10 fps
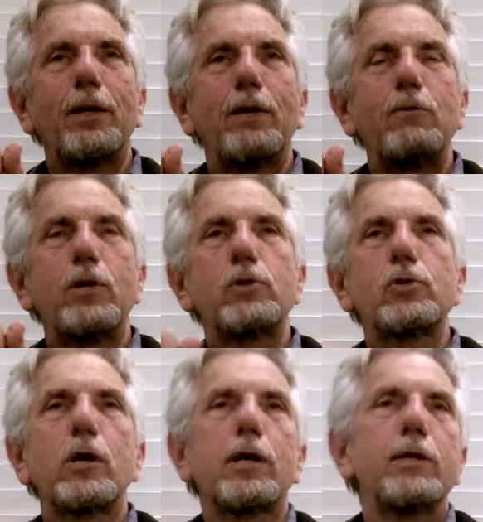If you get
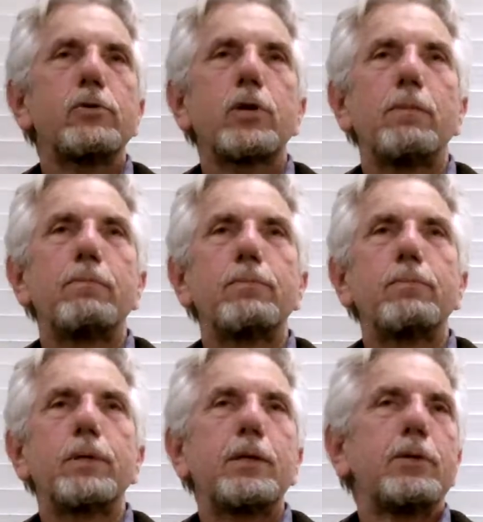stuck at some
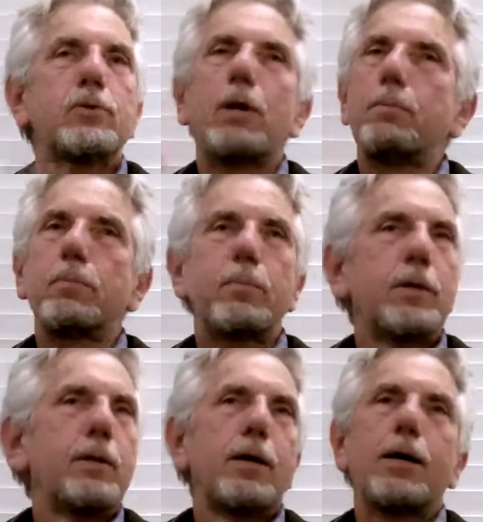some
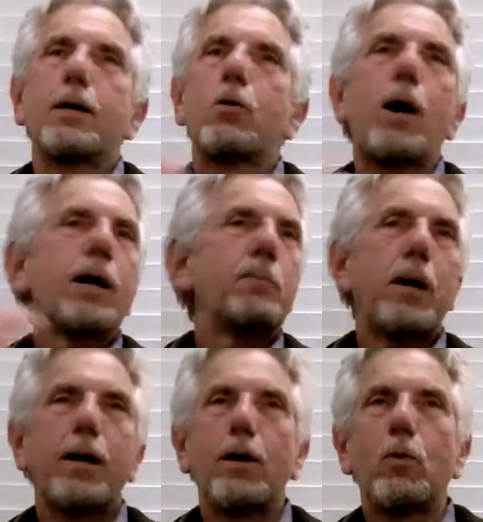uh,
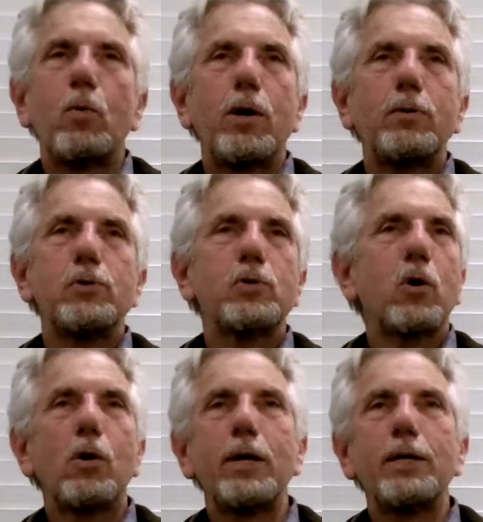quagmire where the
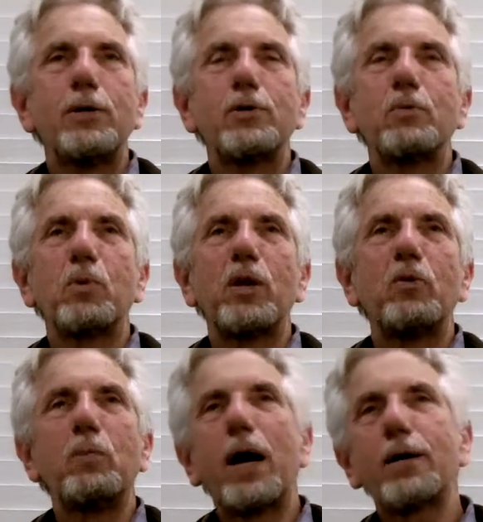story doesn't bring you
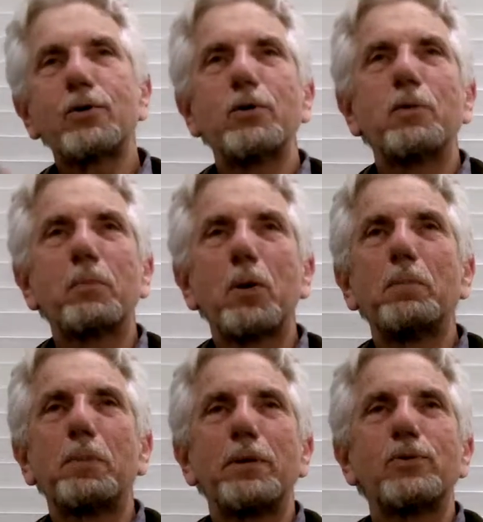back to your
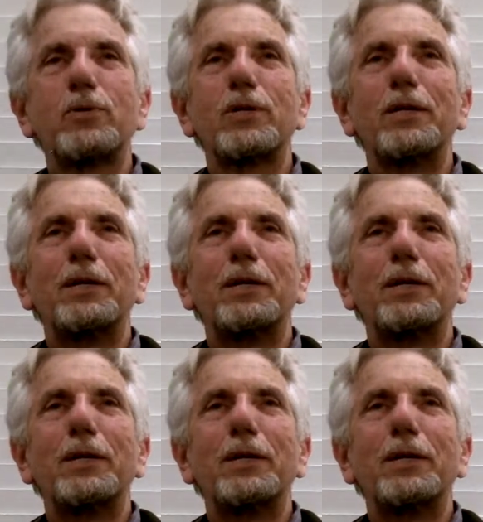purpose,